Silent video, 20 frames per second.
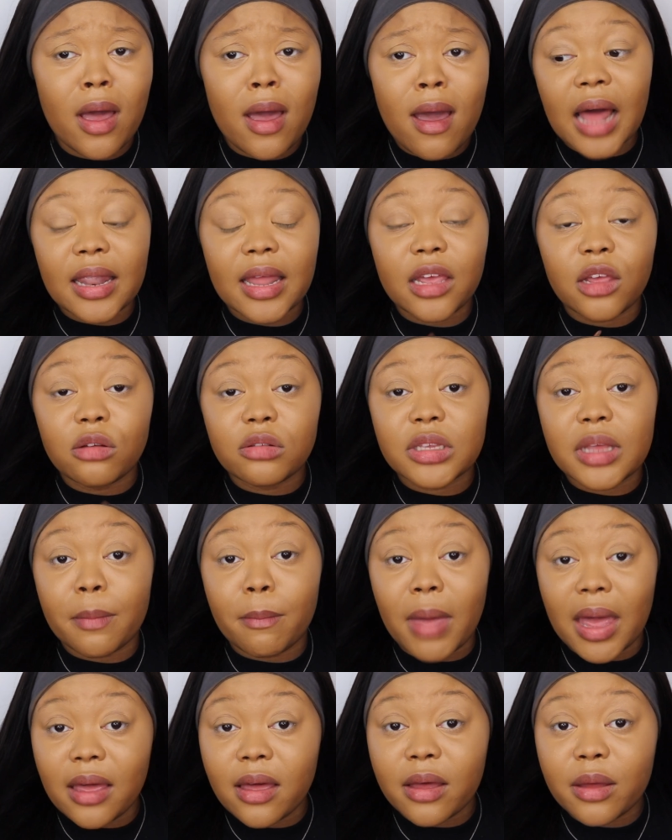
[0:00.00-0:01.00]
I like using
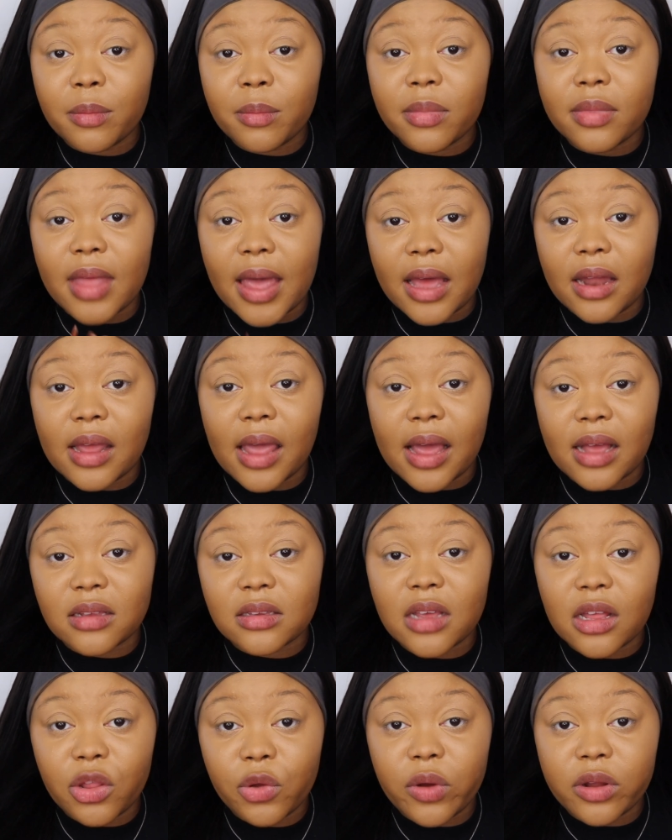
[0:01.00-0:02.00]
makeup that has
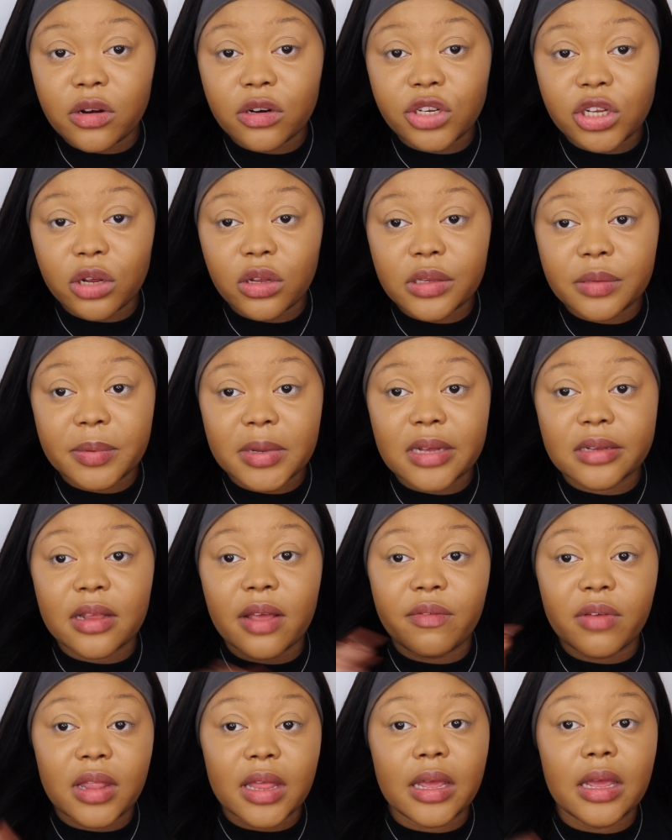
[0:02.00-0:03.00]
yellow undertones because I
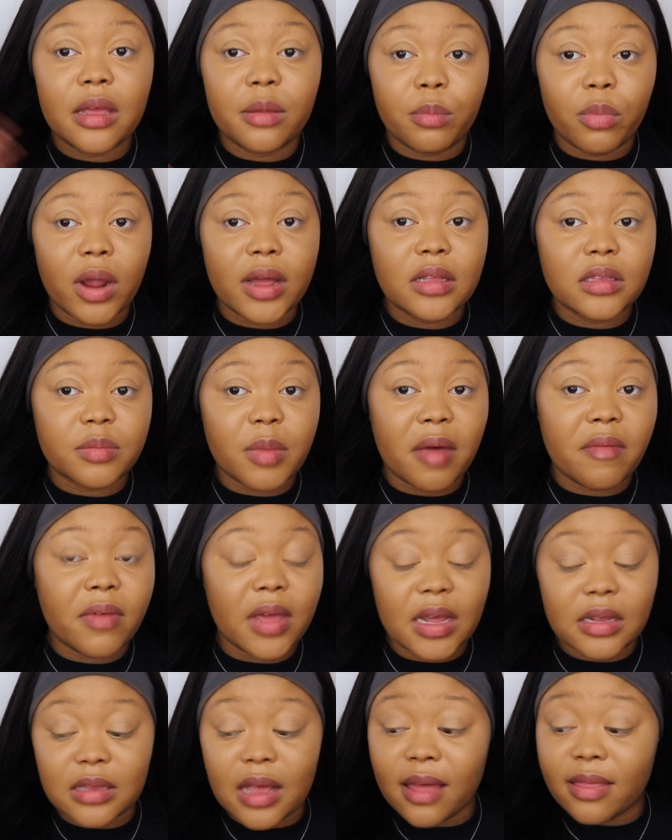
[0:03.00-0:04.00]
feel like it brightens my
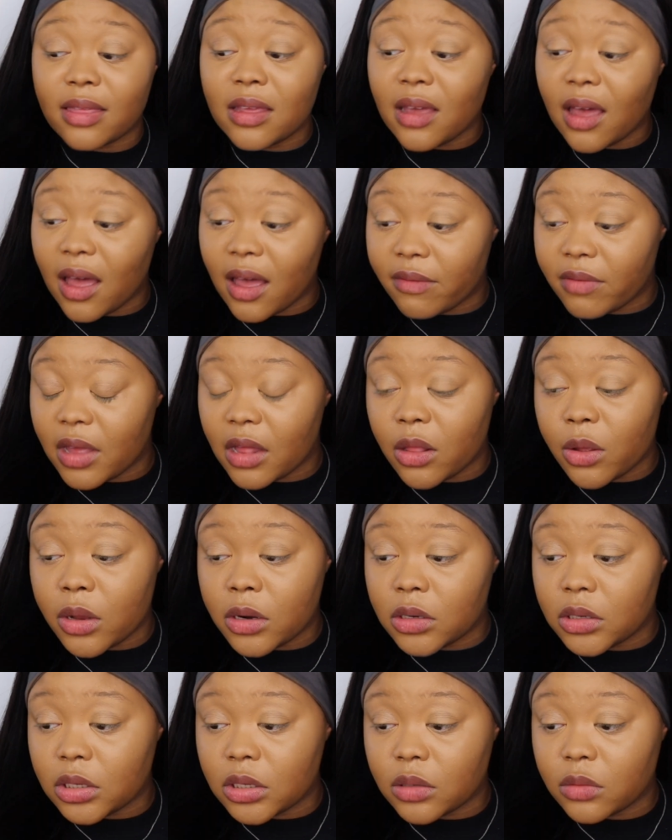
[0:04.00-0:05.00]
face. I think I have yellow
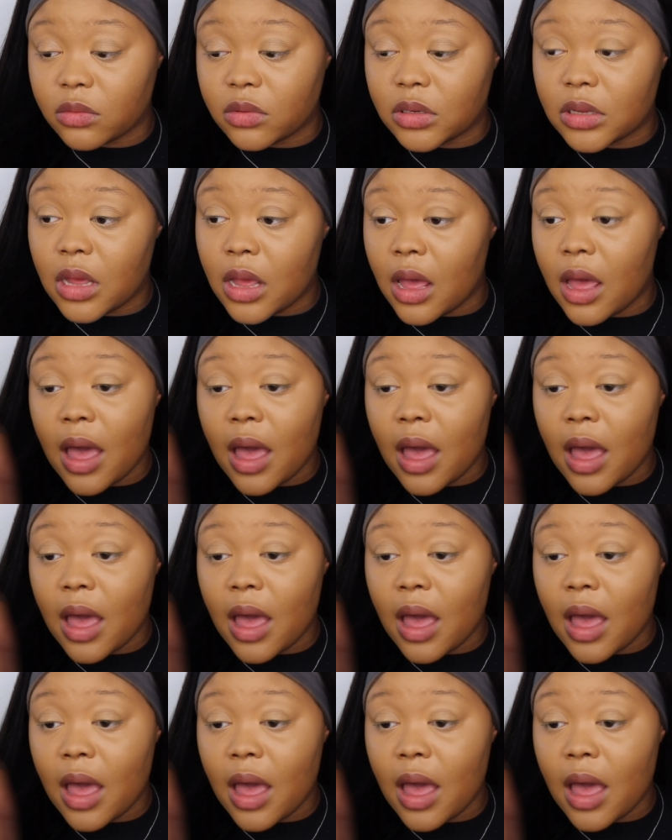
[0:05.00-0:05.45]
undertones.